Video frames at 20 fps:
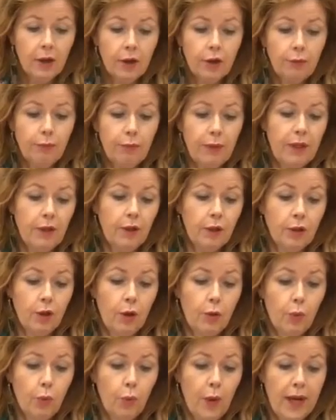Could be
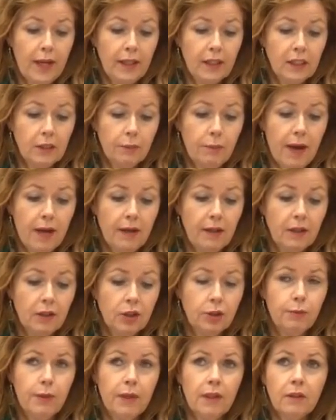on waste
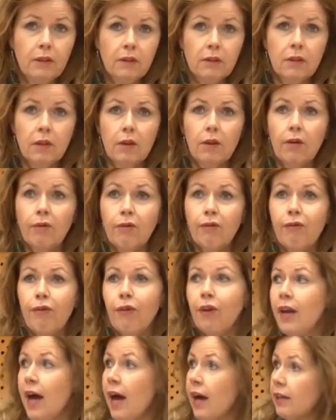management,
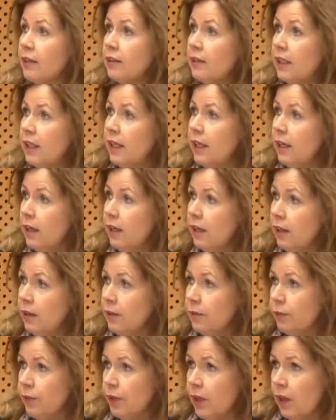
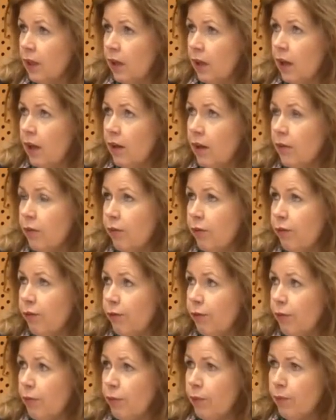flooding, uh,
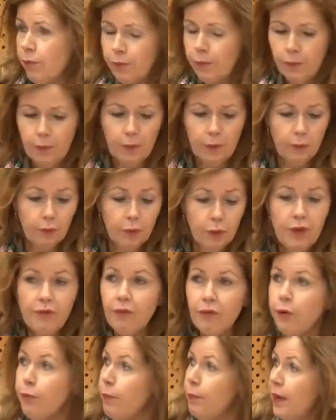
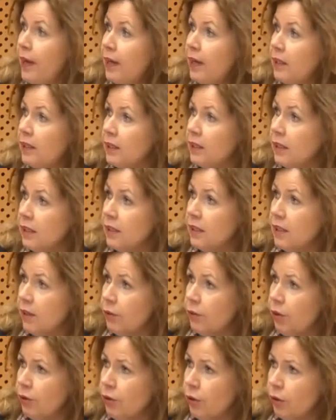river basins
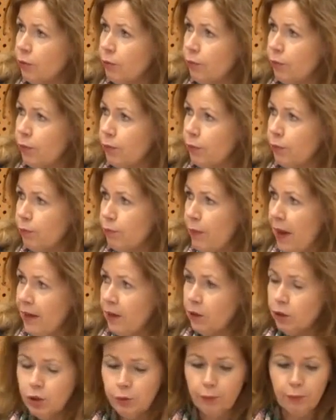that are not
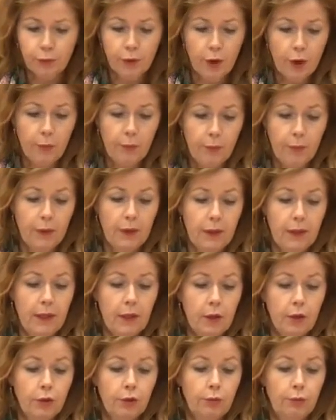managed properly.
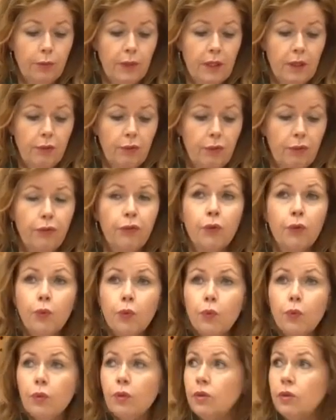Could be
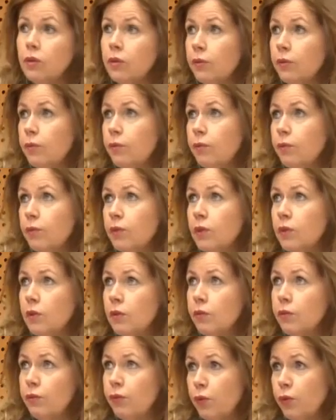food, um,
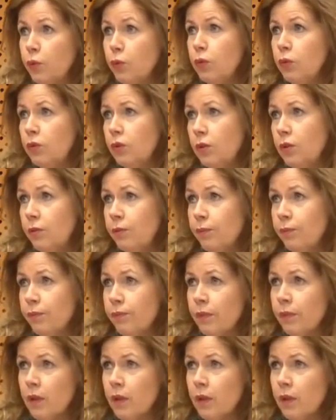food. Um,